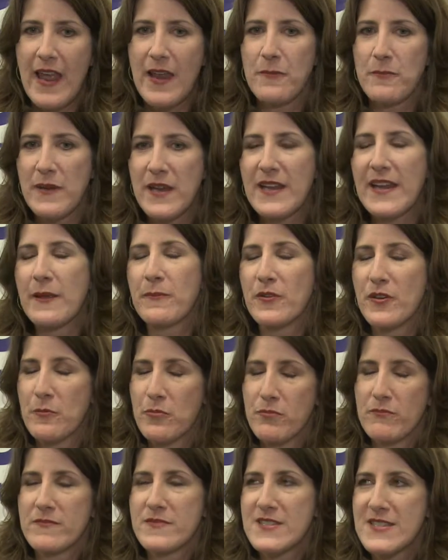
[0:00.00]
being able to
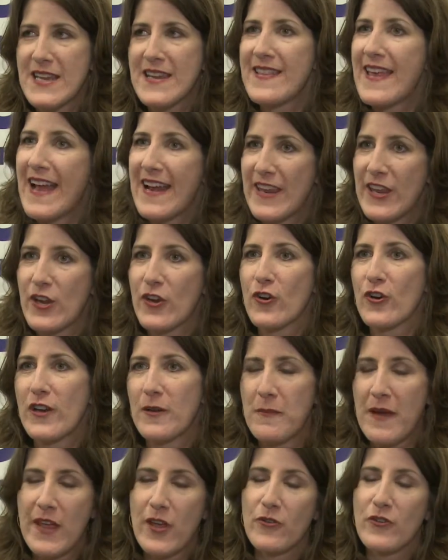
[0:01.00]
see that here
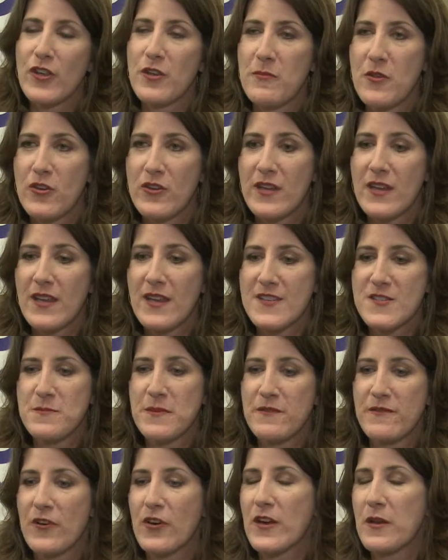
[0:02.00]
in my own community has
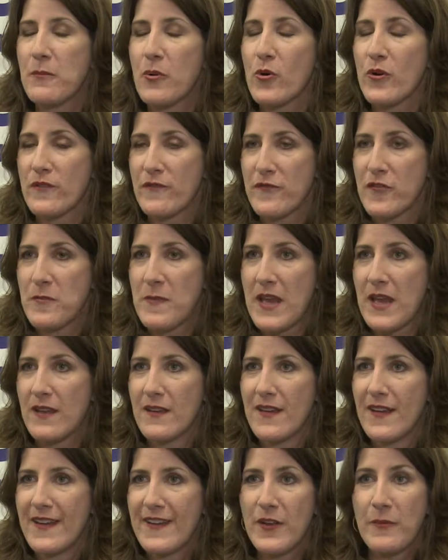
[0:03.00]
been very important for me.
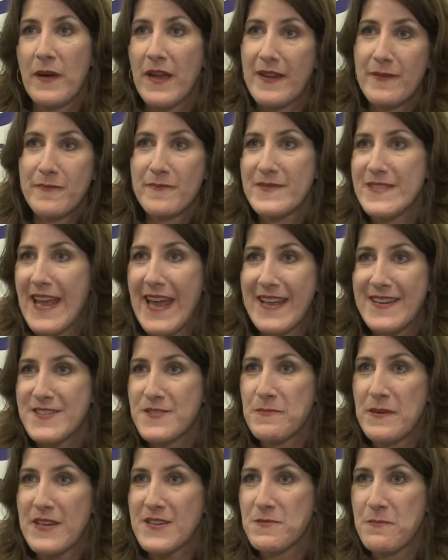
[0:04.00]
You know, my dad
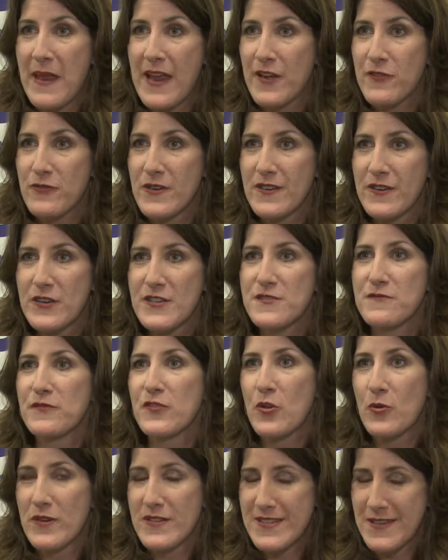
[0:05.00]
speaks Mandarin. He's
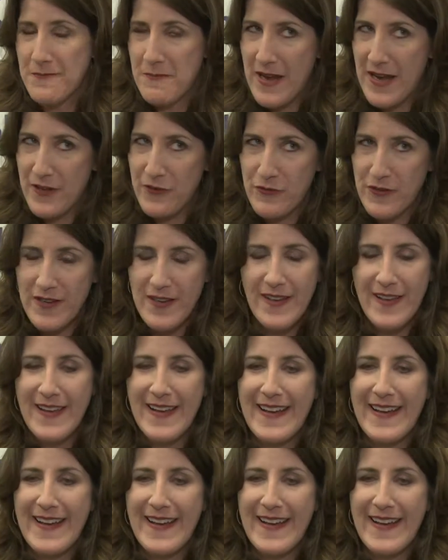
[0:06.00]
fluent in Mandarin.